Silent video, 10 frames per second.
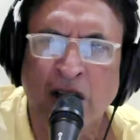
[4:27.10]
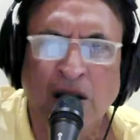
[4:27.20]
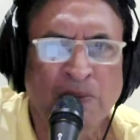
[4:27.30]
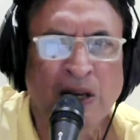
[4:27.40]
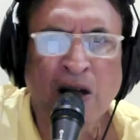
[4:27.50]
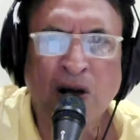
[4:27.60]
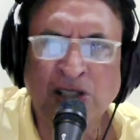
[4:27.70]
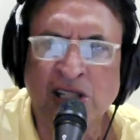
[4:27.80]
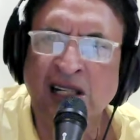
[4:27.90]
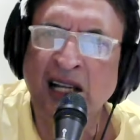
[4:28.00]
blow
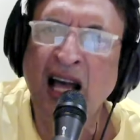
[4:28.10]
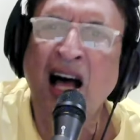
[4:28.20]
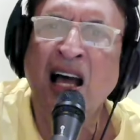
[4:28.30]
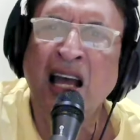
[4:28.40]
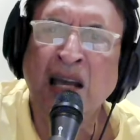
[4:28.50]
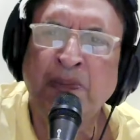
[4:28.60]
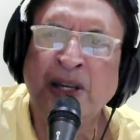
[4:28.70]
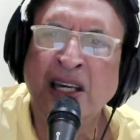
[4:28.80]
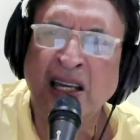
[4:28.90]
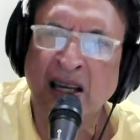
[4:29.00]
till I
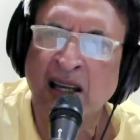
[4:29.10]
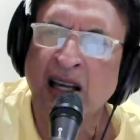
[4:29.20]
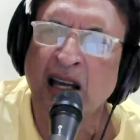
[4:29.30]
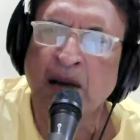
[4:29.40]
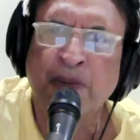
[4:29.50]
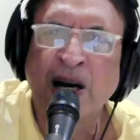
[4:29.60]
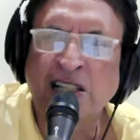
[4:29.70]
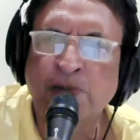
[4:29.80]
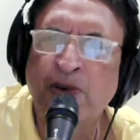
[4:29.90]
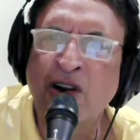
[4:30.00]
be but
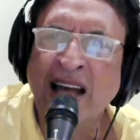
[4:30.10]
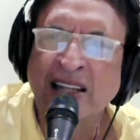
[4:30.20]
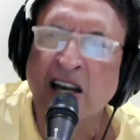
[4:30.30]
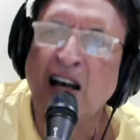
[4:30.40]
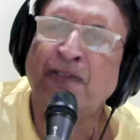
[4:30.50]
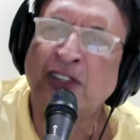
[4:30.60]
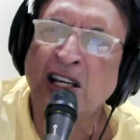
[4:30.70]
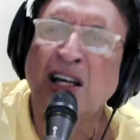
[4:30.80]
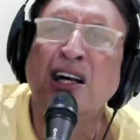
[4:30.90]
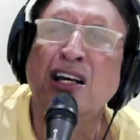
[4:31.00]
the breath of
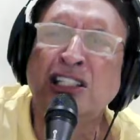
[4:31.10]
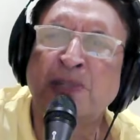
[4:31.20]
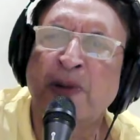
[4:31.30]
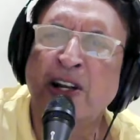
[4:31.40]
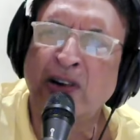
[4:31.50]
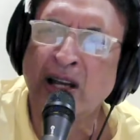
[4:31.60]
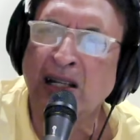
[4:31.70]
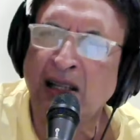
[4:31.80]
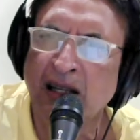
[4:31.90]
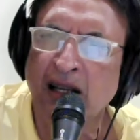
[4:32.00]
the Spirit
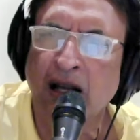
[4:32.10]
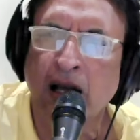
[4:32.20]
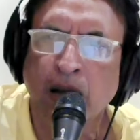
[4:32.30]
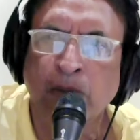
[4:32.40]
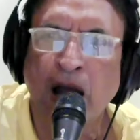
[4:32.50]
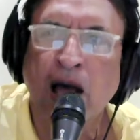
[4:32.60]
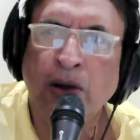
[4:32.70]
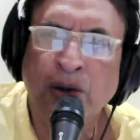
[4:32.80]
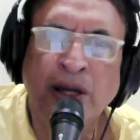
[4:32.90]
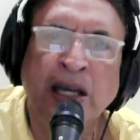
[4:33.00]

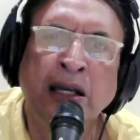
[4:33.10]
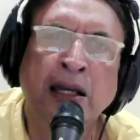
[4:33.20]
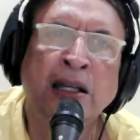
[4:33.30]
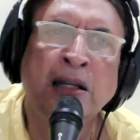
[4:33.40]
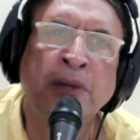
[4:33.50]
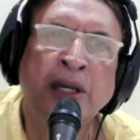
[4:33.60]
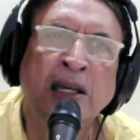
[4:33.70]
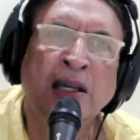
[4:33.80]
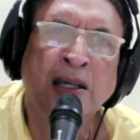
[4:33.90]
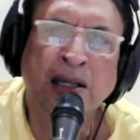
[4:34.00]
blowing in
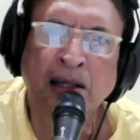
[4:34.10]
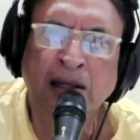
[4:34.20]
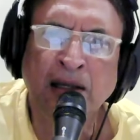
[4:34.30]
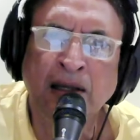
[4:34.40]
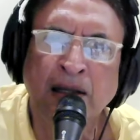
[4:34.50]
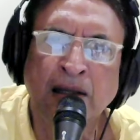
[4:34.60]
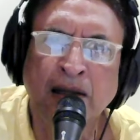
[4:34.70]
me.